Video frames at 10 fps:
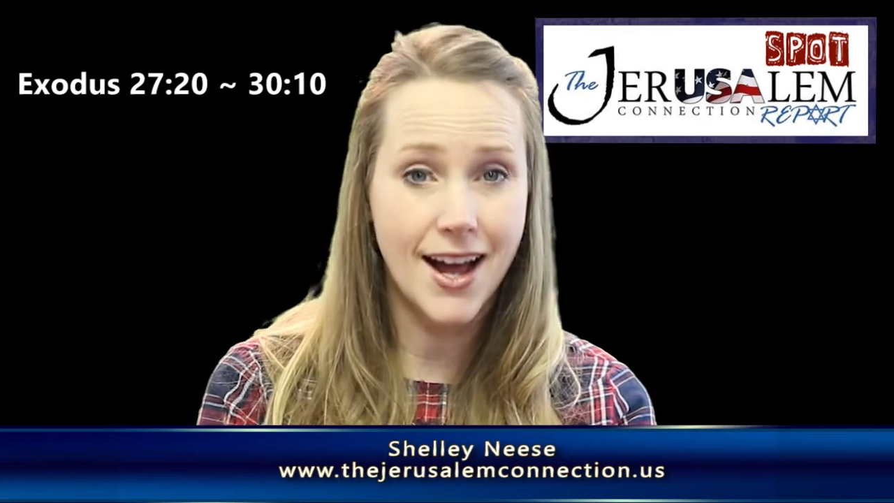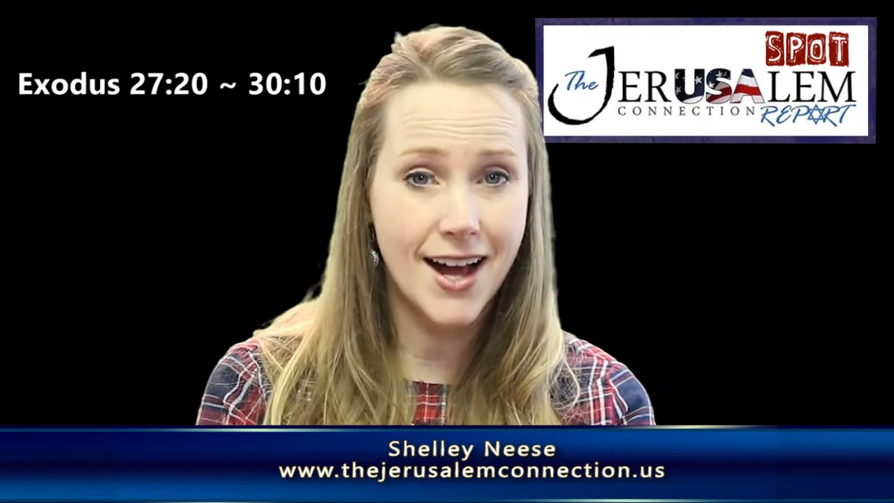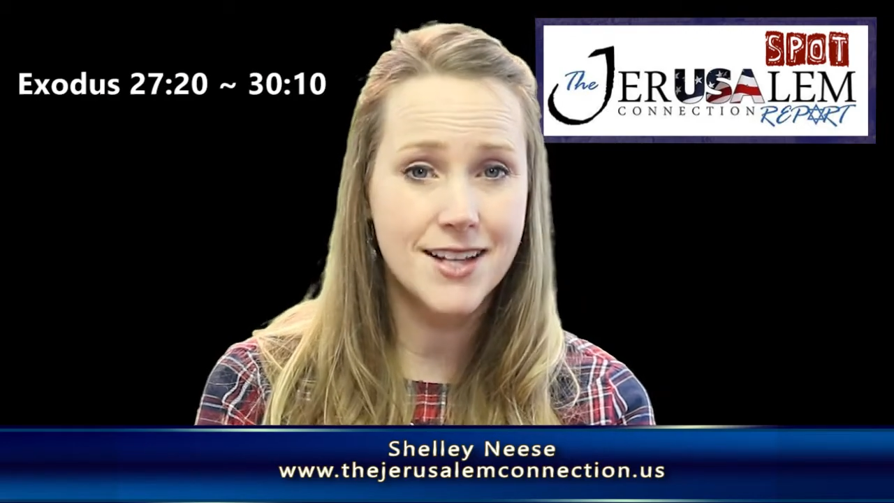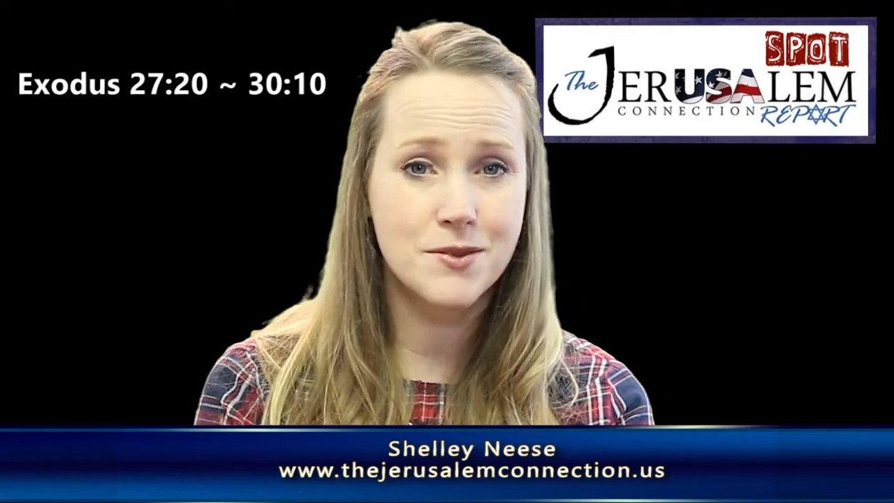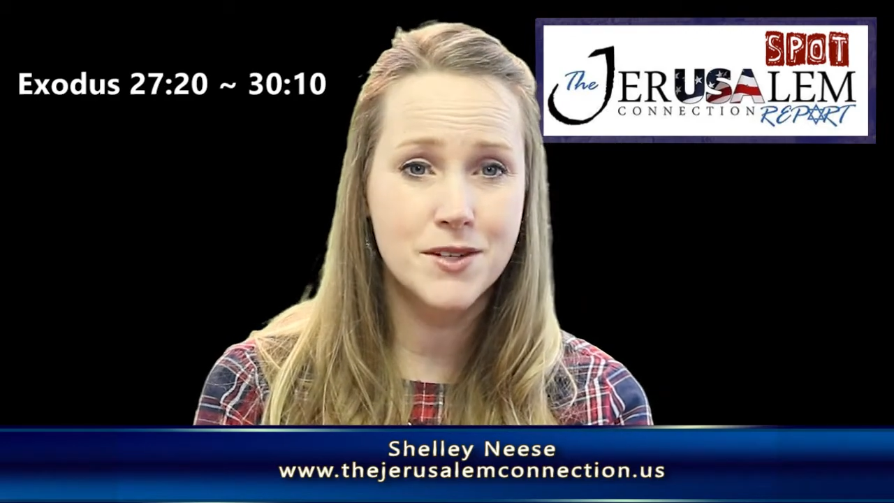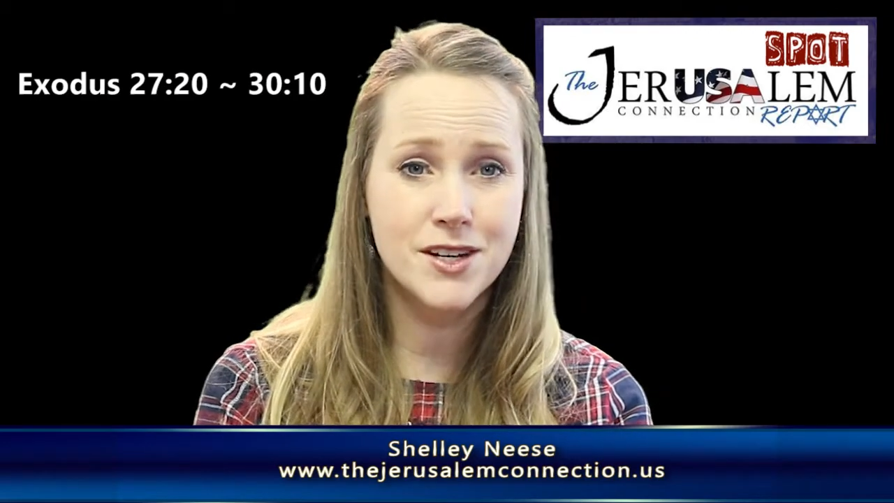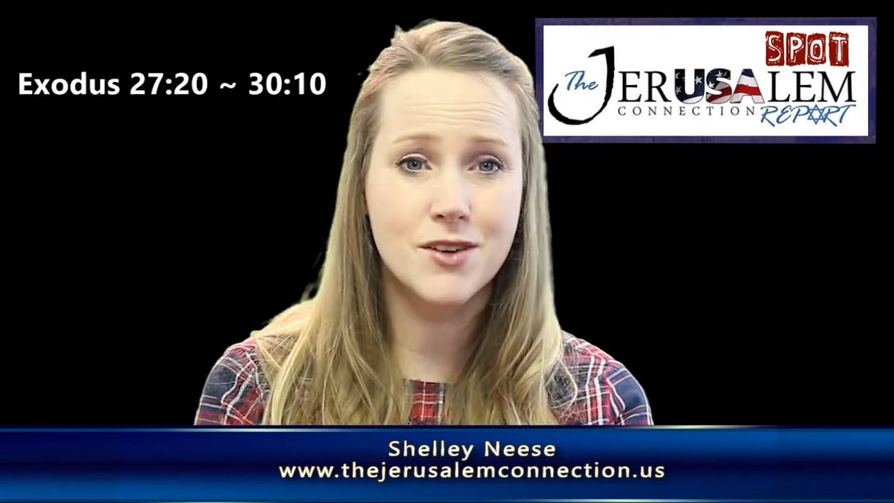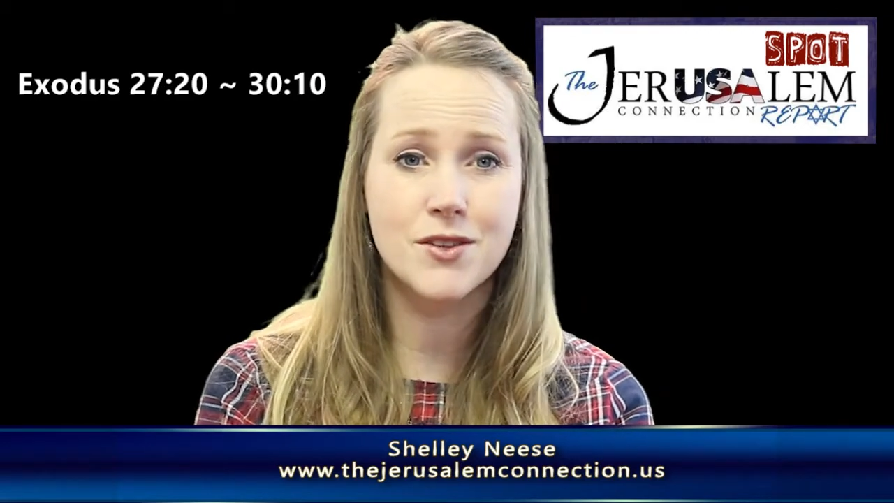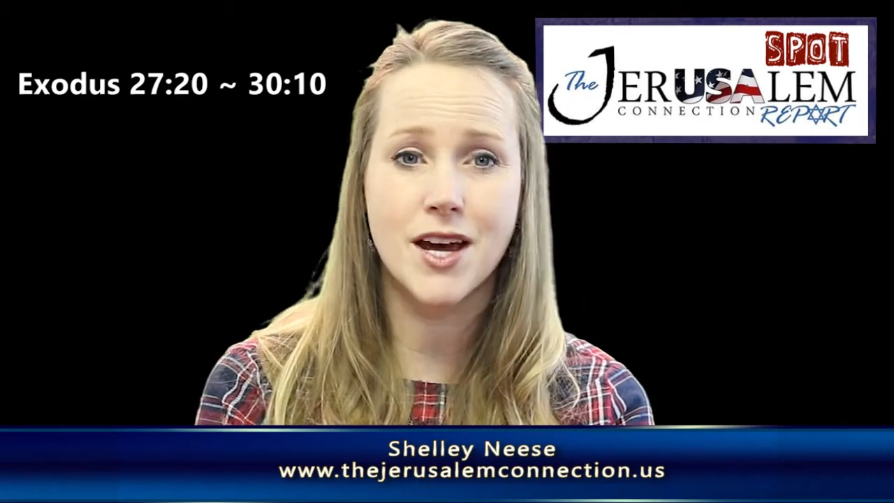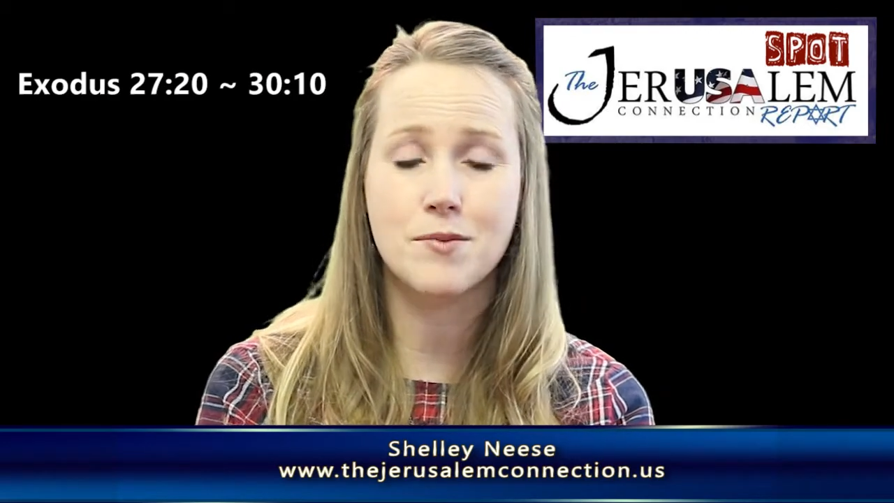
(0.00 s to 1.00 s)
As we
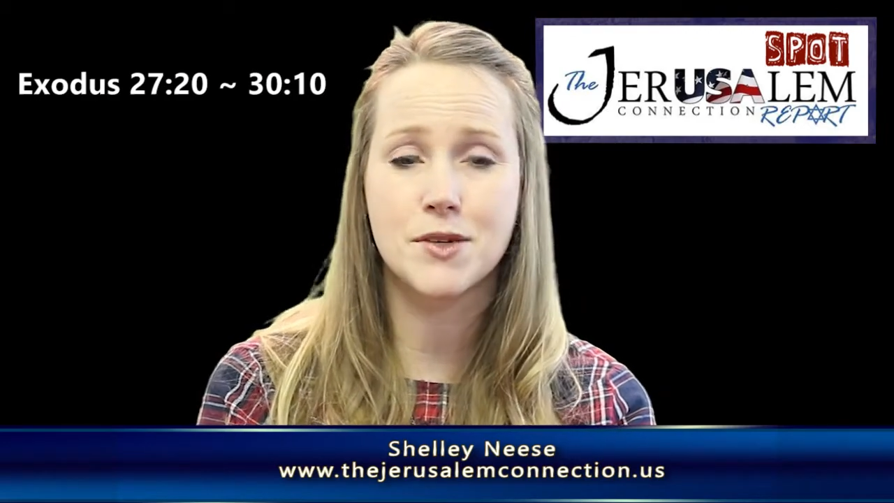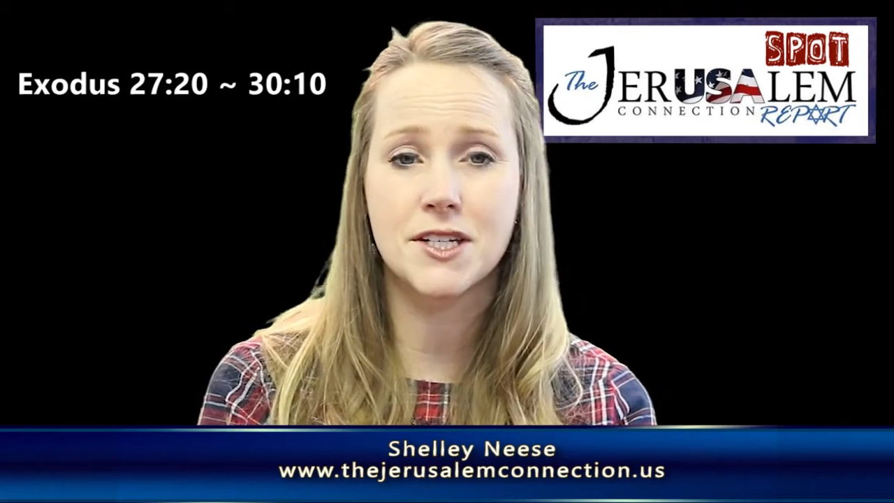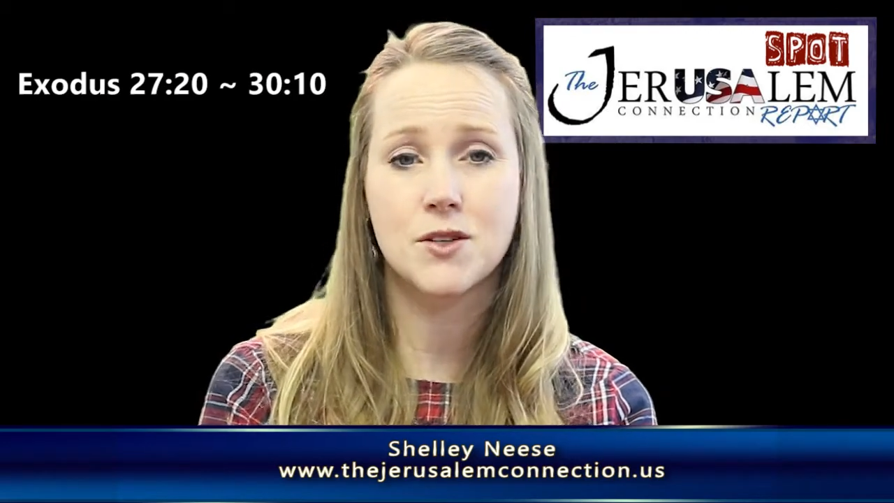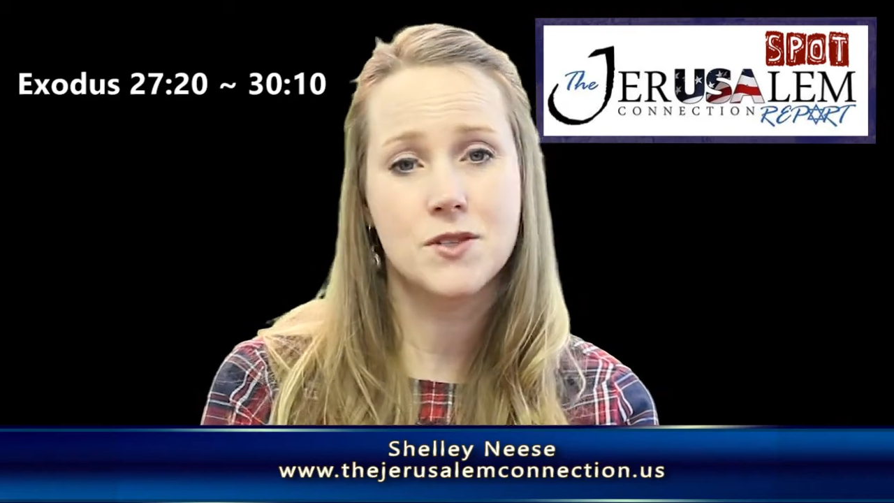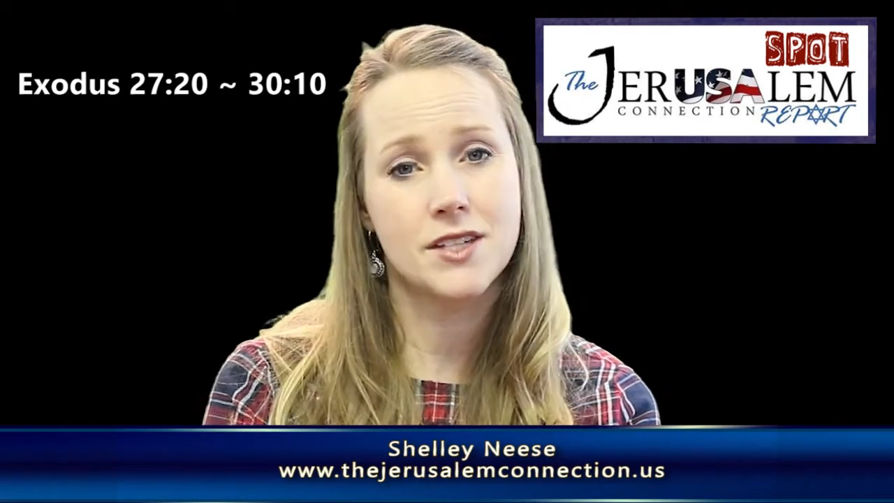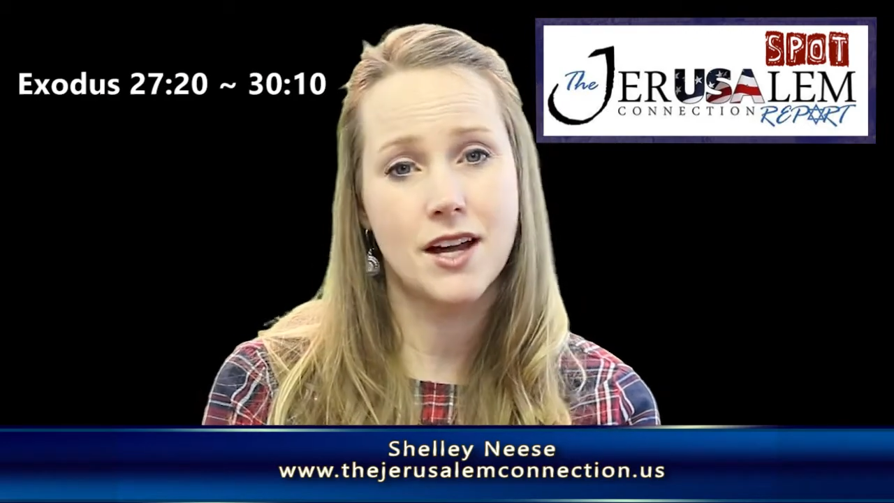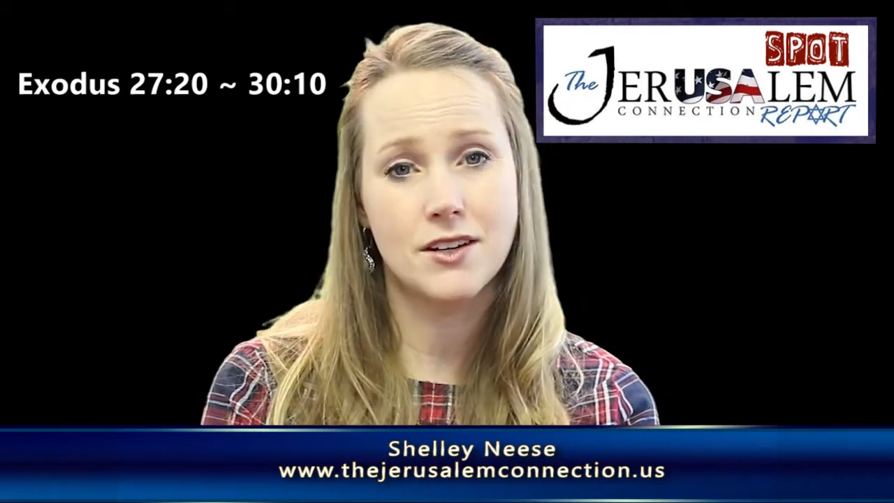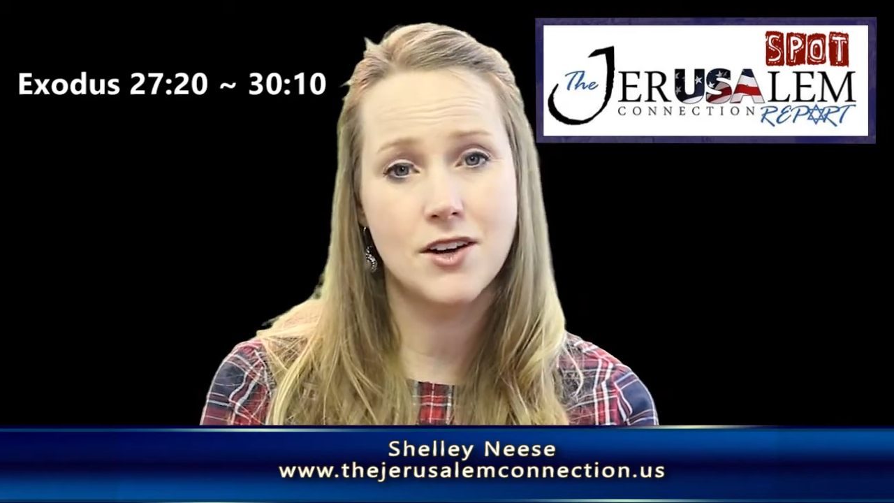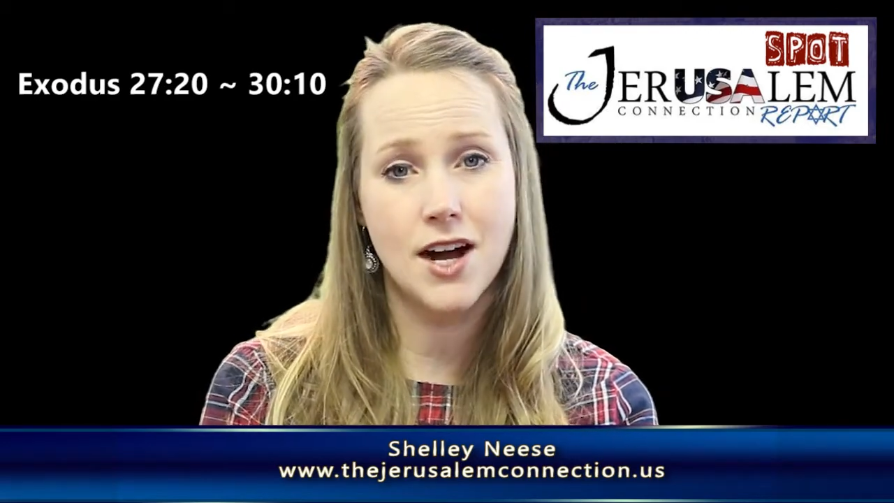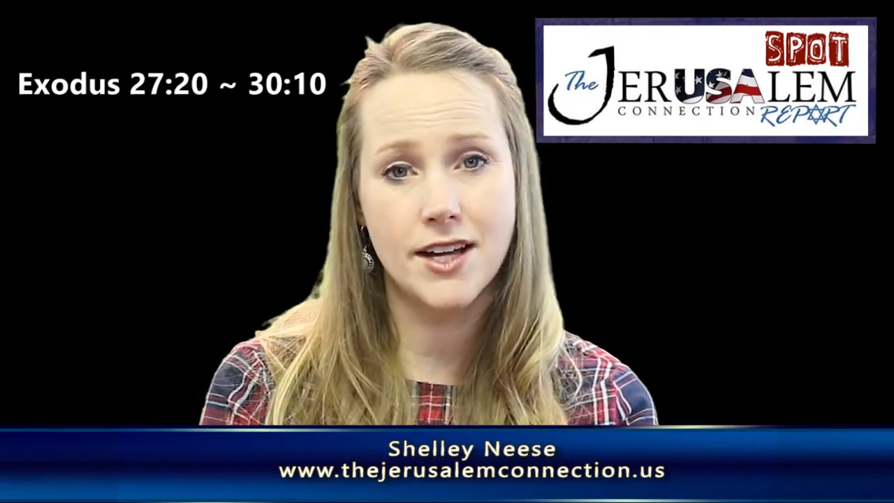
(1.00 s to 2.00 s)
know, that priest was
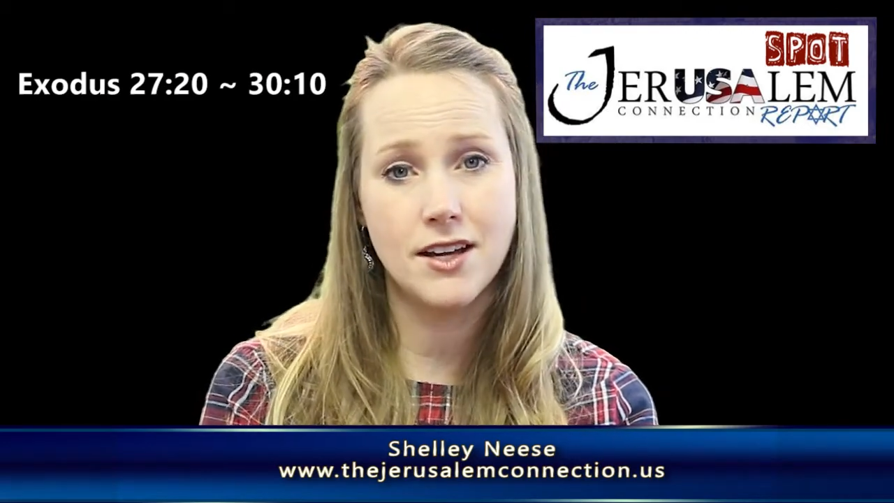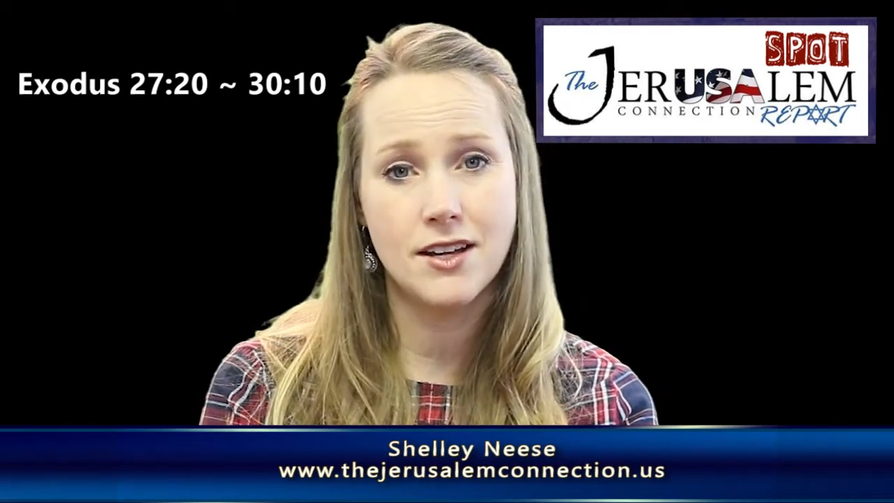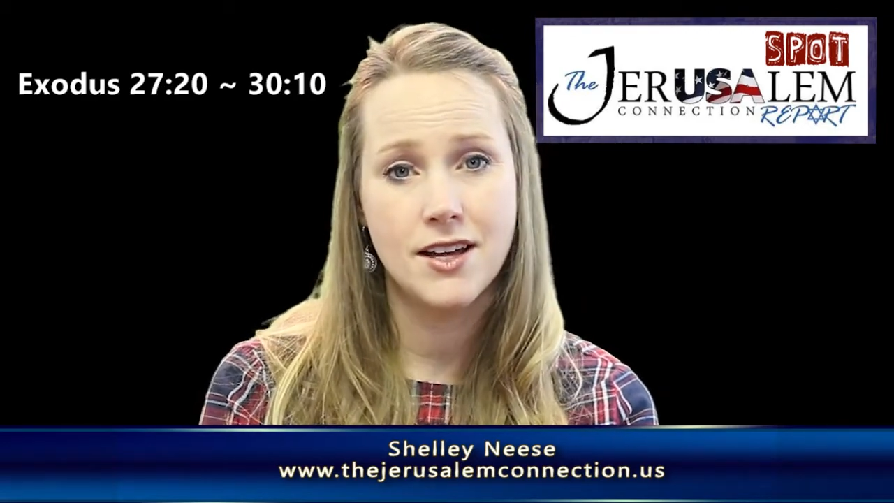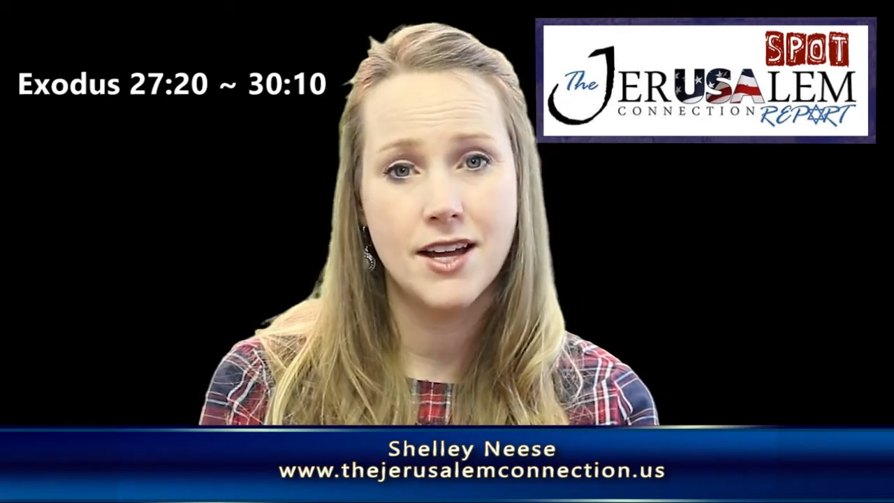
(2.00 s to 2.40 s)
Zechariah.